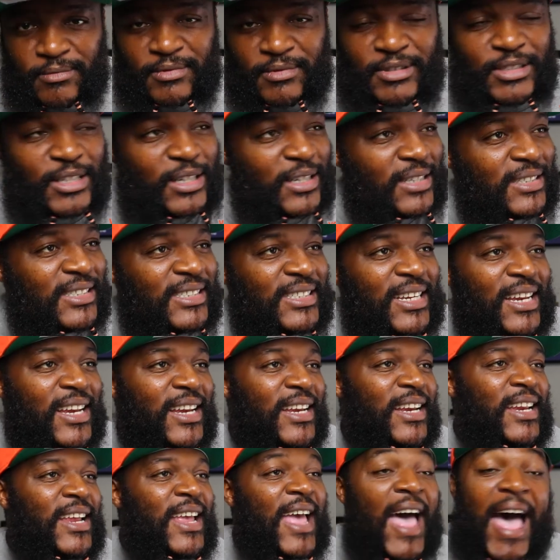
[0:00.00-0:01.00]
You know what I'm
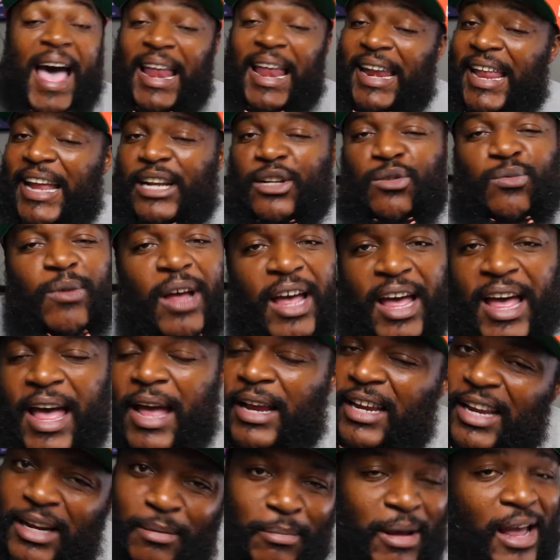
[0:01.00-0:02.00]
saying? I like to ride.
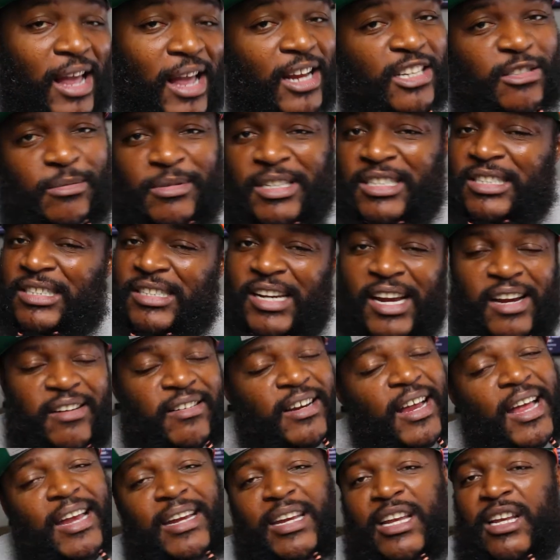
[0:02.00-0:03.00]
I get in my expedition
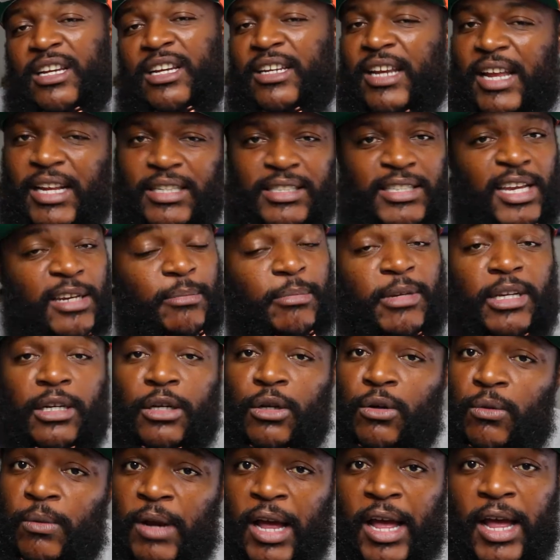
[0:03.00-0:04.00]
every goddamn day and take me a
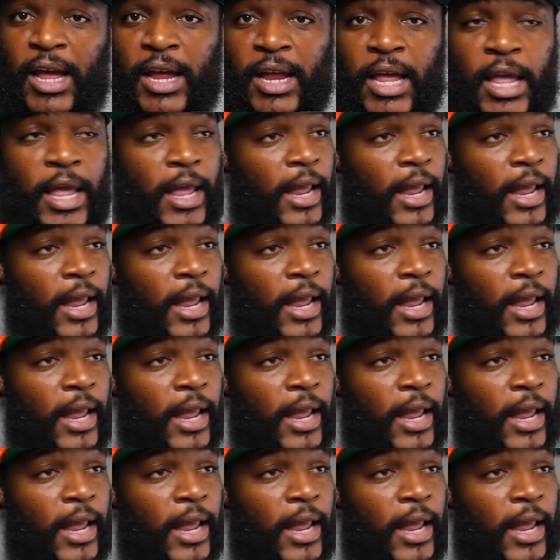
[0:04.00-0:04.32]
little ride.